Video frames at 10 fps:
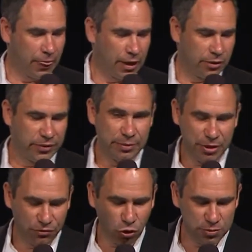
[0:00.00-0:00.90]
We
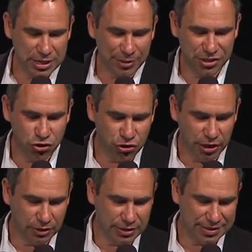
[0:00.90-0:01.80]
perform some
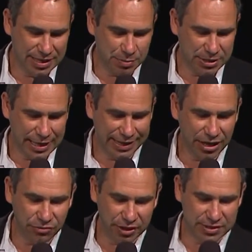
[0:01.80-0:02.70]
additional steps like
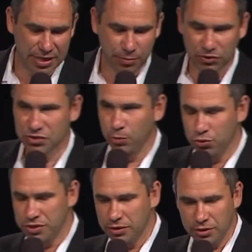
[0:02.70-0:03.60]
reference sample
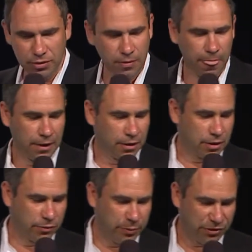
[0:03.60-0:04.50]
smoothing.
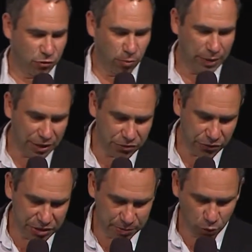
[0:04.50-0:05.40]
We perform
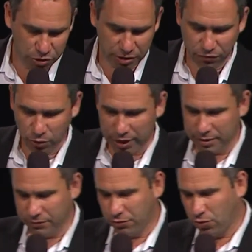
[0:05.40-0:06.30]
boundary smoothing for
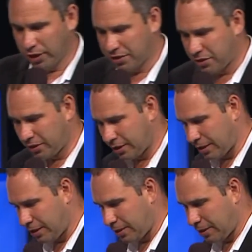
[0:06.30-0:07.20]
getting
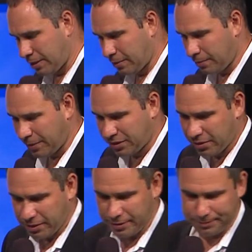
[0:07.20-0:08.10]

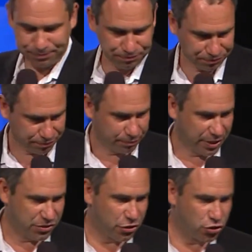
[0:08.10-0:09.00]
better
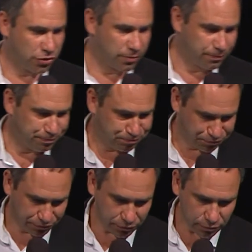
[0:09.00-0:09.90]
prediction.
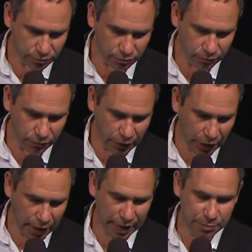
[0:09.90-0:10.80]

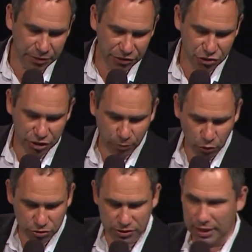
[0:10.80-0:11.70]
And prediction
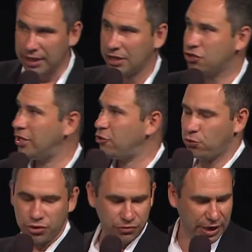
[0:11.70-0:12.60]
modes are actually
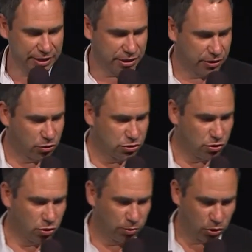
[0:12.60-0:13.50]
unified across
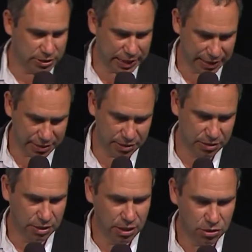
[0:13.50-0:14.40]
all block sizes.